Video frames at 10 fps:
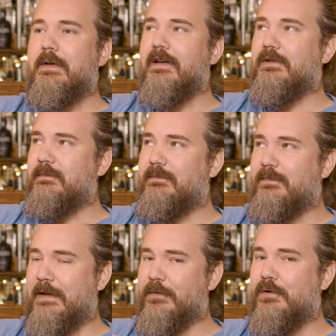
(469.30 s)
Because
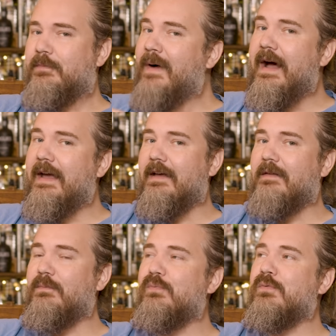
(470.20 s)
people who buy
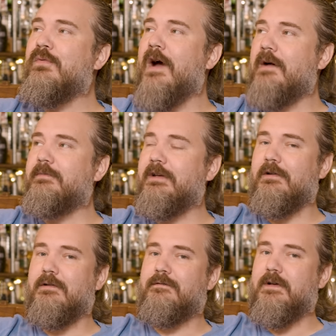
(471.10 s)
it probably are
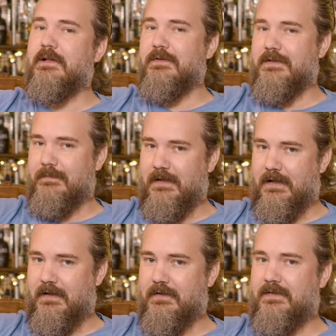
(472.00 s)
going to fill it with something
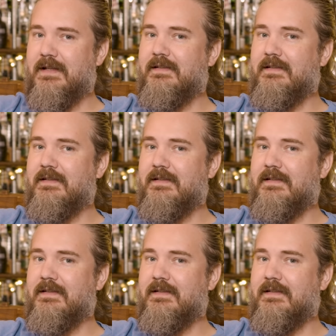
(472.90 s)
else